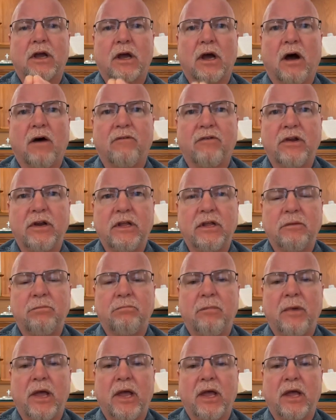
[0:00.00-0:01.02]
the
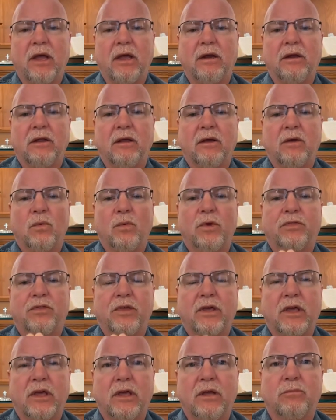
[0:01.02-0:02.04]
covenant made
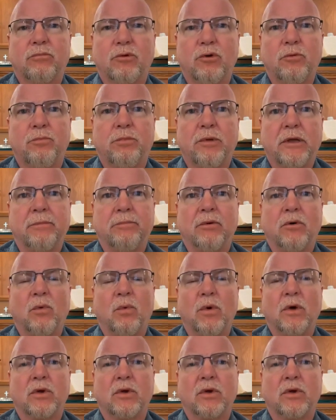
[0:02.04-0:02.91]
with the Hebrew people